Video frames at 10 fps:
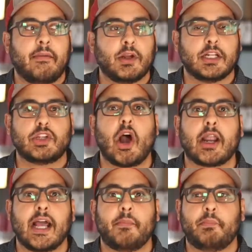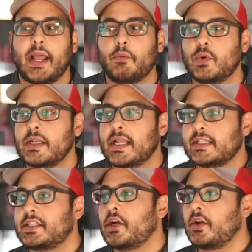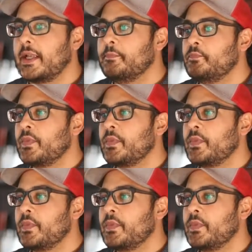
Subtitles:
going to talk it up, but I wouldn't necessarily